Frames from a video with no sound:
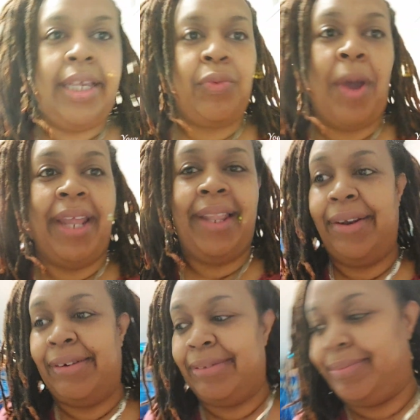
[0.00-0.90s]
way
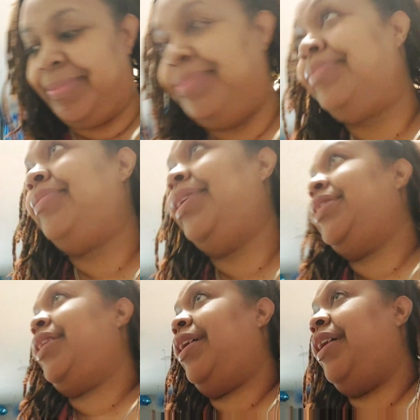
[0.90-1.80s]
later.
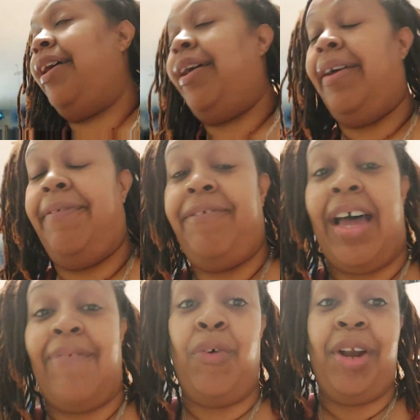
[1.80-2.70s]
It's like
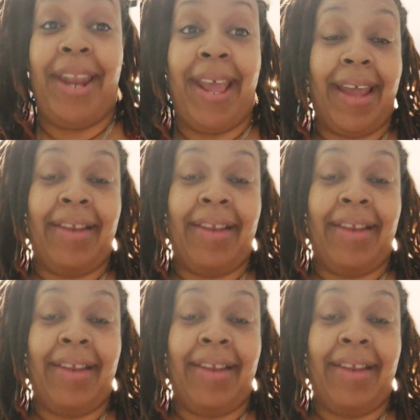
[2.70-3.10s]
5:49